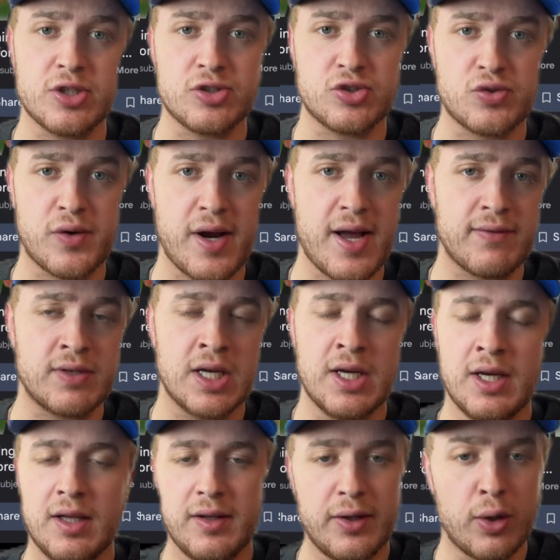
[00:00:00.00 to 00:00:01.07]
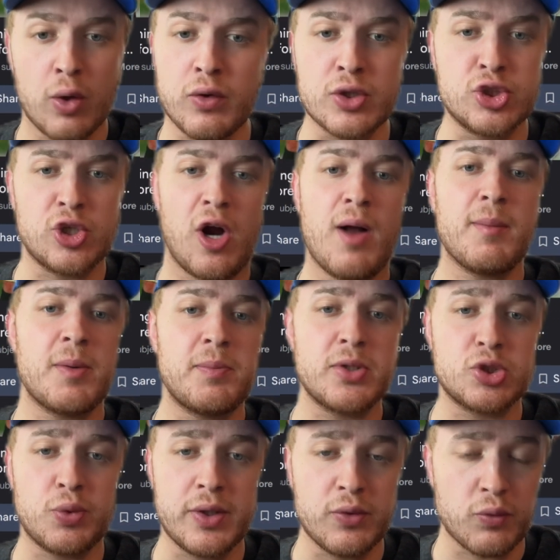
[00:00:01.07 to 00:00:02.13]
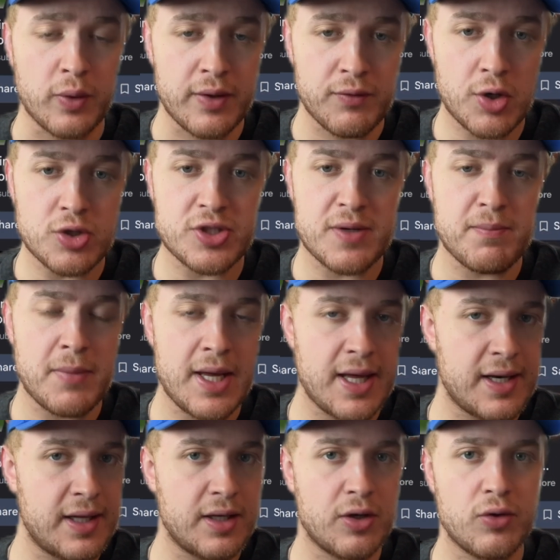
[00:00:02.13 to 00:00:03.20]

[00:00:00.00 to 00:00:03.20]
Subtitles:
Let all the drama between Rivers and Manning unfold.